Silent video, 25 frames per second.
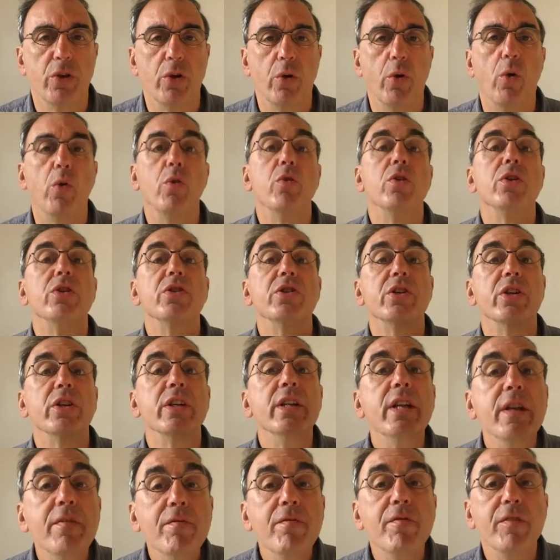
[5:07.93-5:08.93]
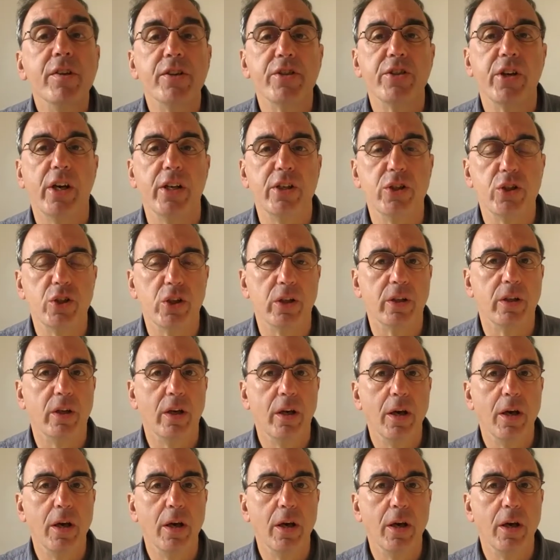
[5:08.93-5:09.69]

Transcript: or as an invitation.